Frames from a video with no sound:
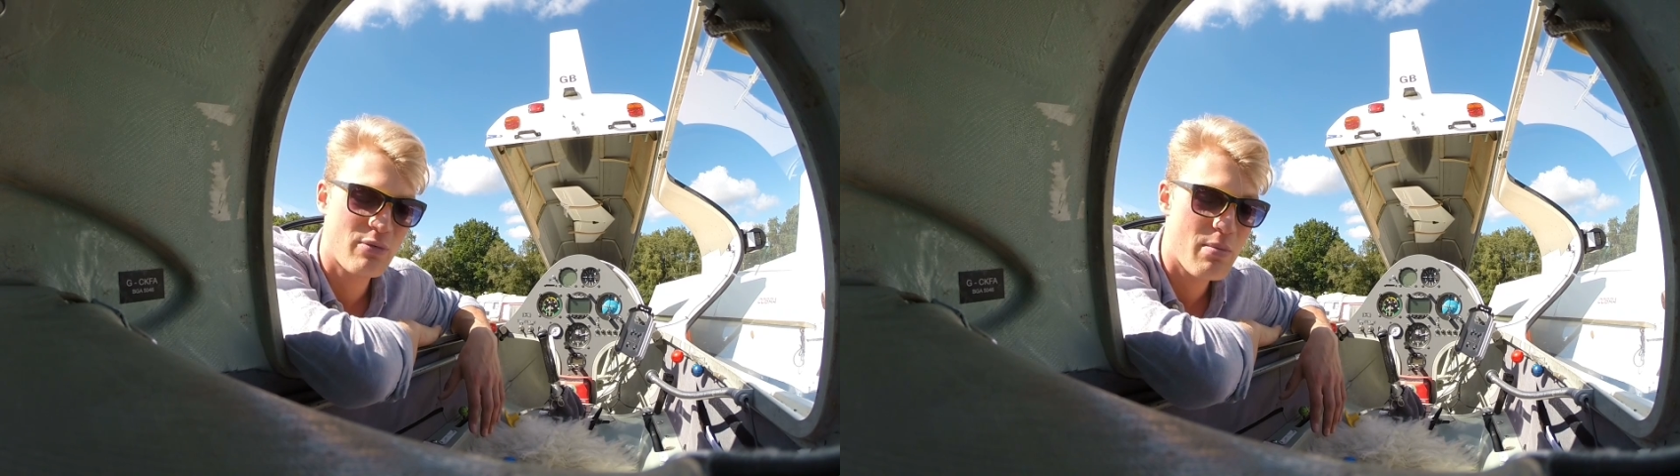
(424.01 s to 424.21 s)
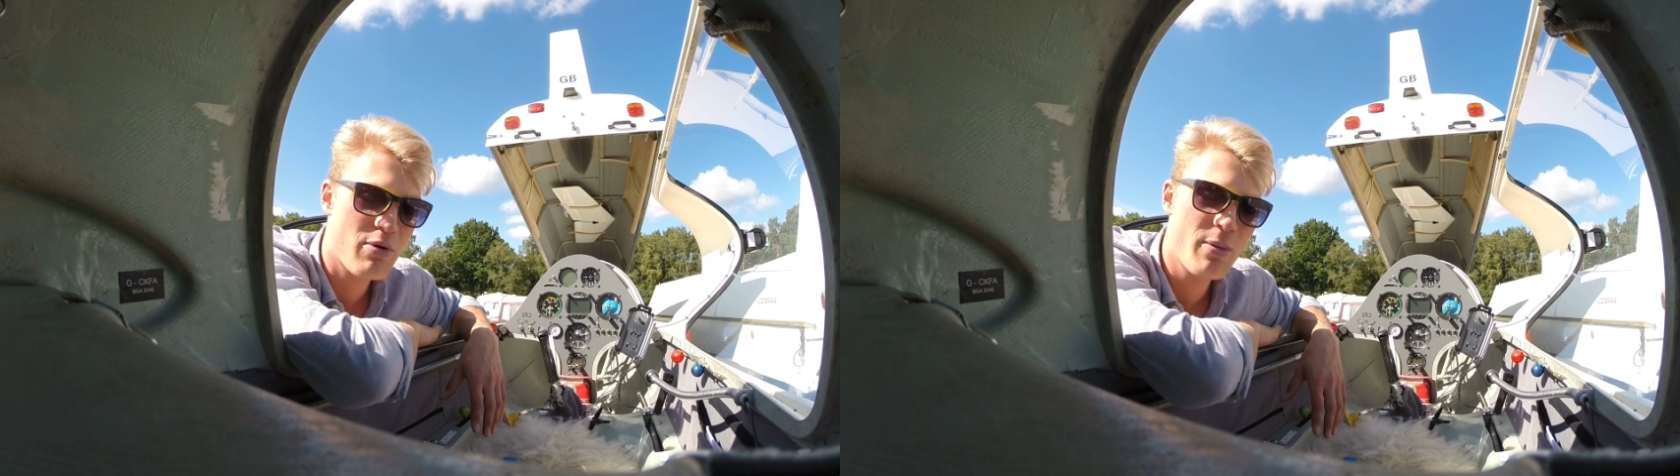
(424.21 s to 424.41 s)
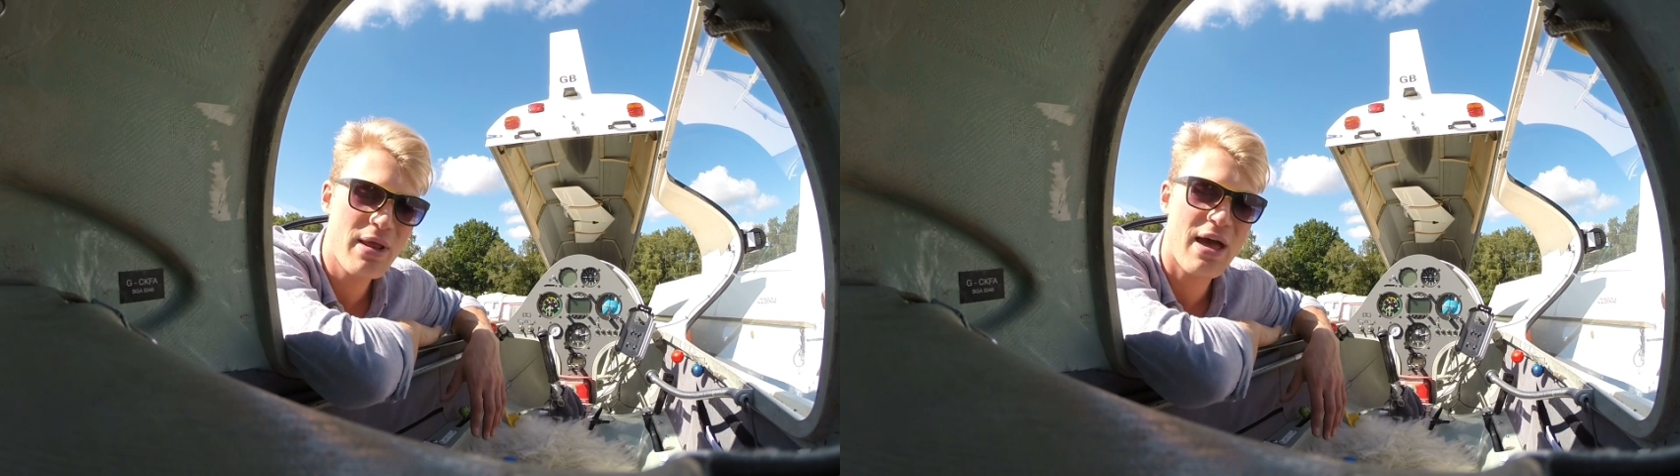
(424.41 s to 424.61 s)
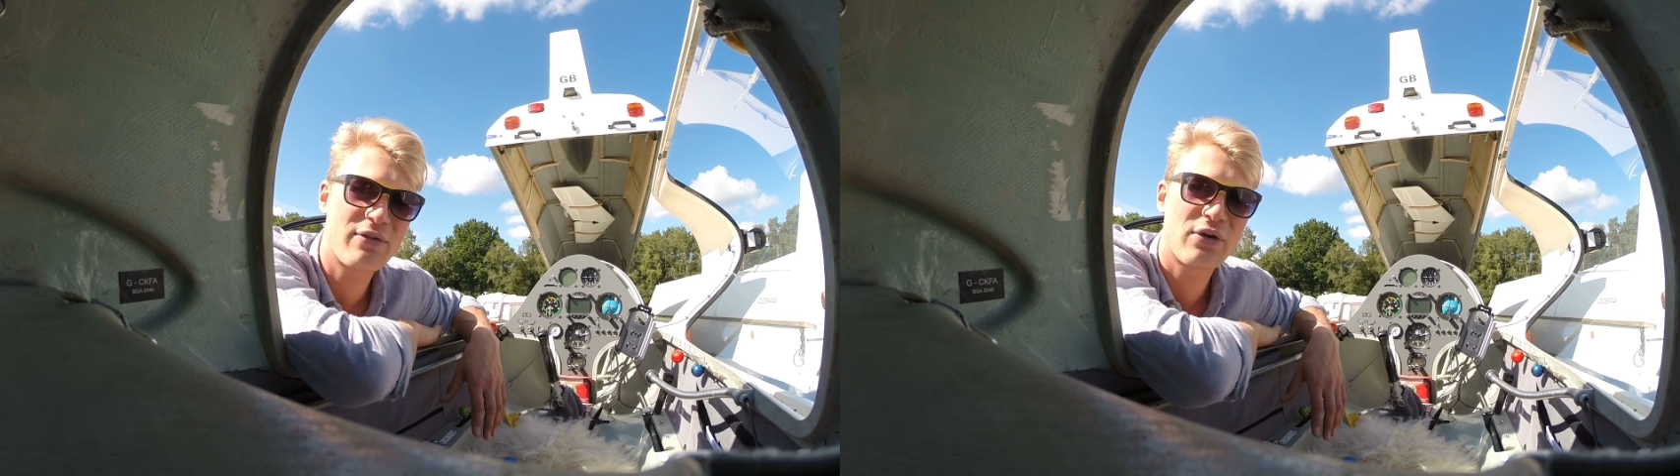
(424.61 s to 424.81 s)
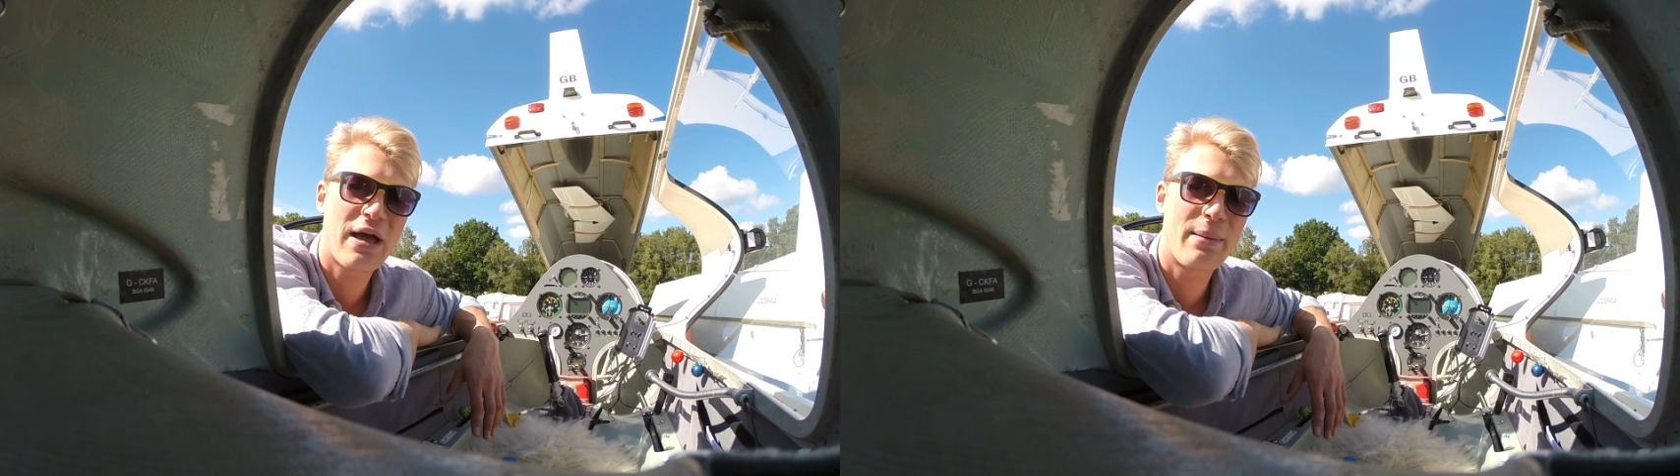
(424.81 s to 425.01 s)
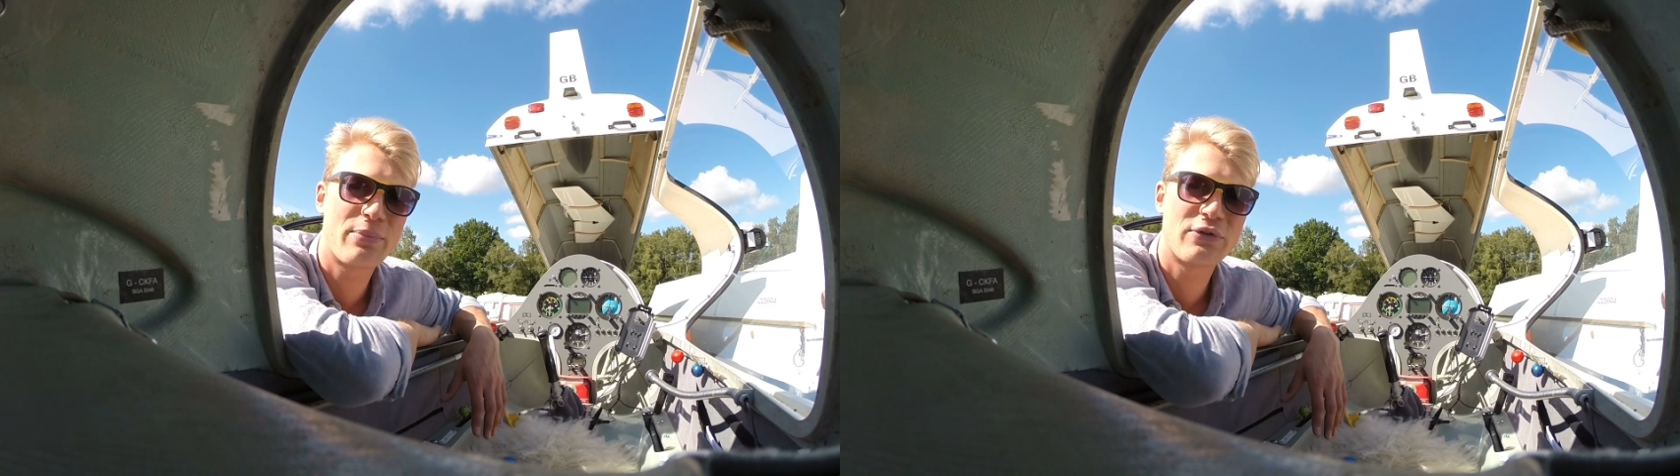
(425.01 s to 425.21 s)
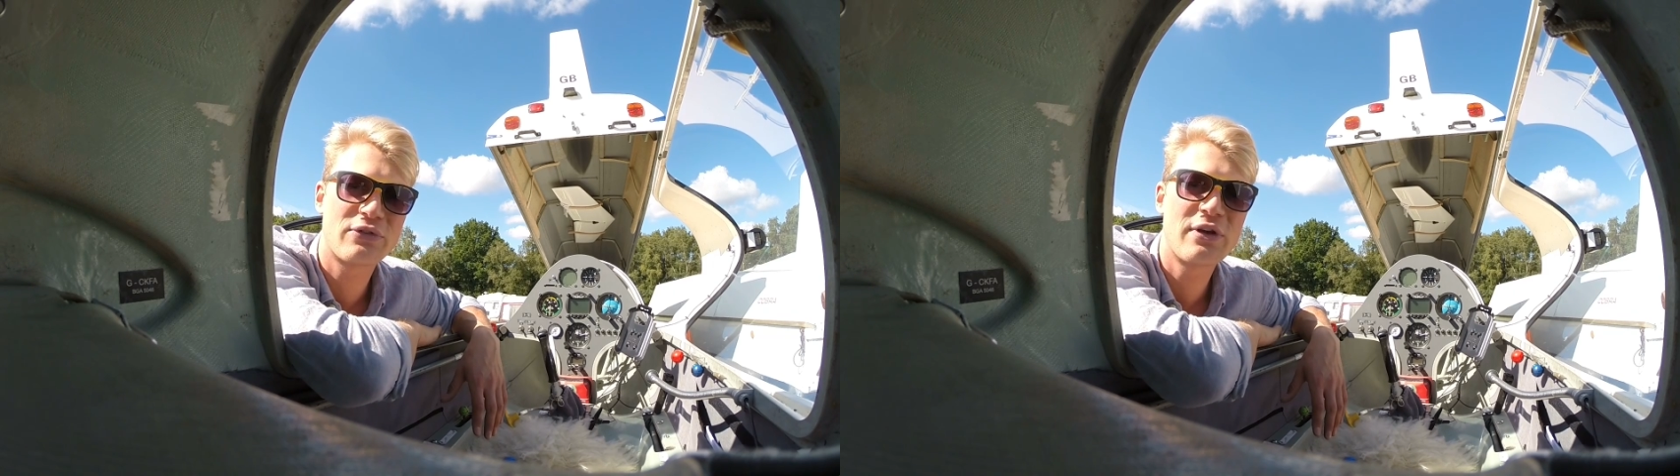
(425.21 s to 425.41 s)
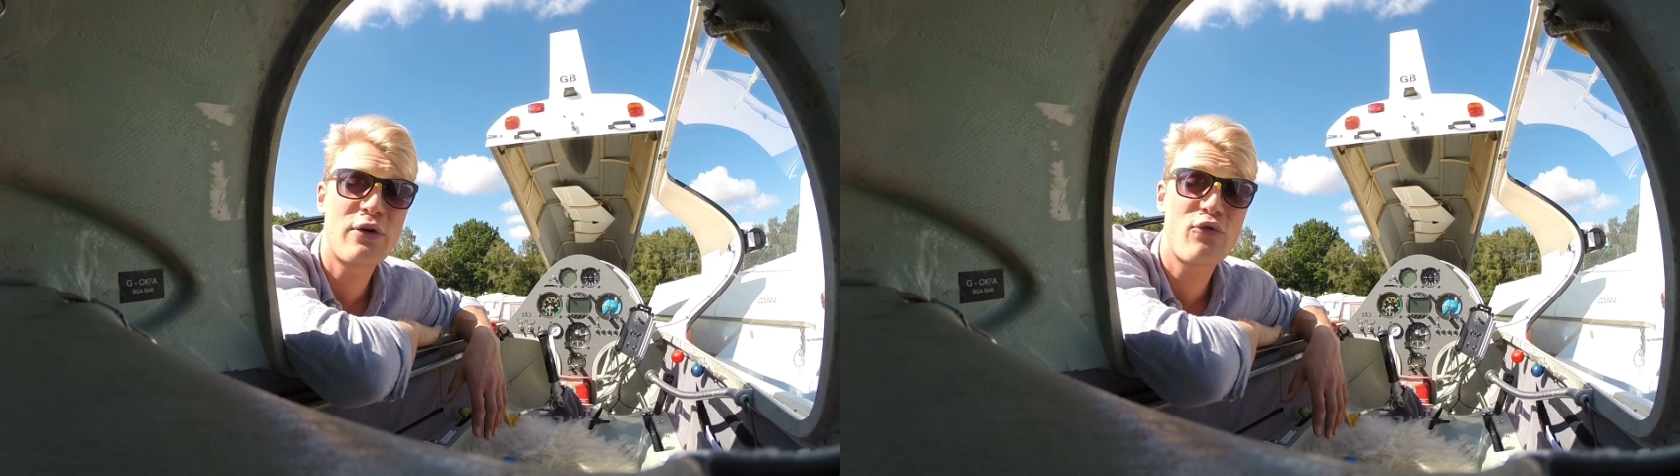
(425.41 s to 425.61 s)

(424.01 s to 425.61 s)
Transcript: And we probably have it on campus